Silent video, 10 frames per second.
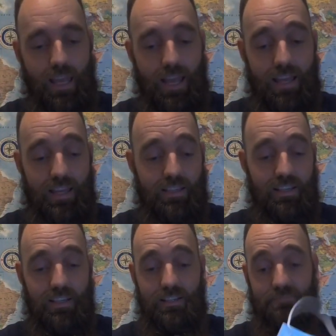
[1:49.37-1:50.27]
and
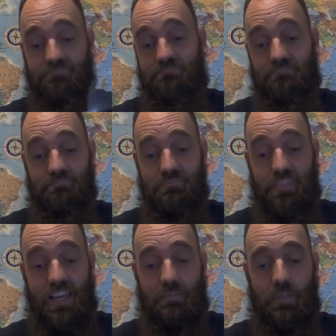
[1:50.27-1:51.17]

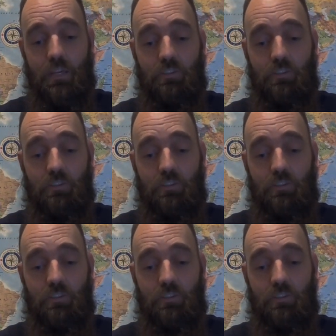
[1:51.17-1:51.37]
yeah.